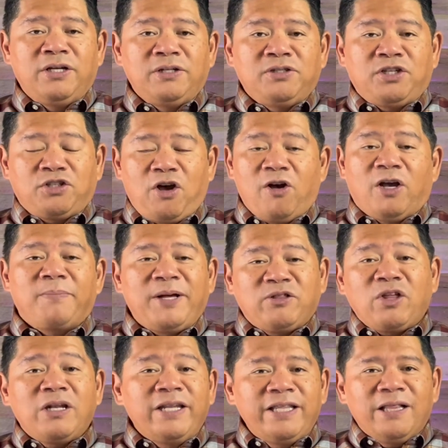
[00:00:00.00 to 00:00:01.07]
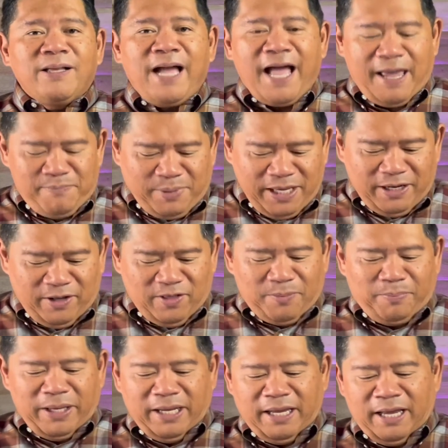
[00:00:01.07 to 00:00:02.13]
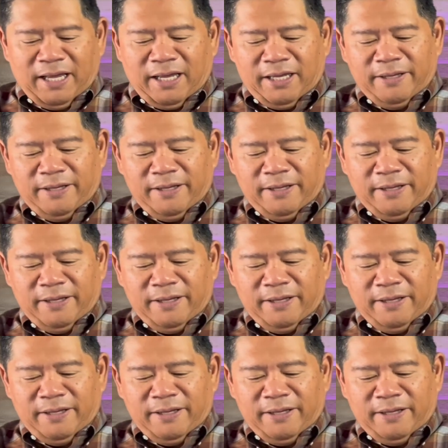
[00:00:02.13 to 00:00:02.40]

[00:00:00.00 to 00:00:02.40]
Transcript: to talk about the little guy beating the big guy.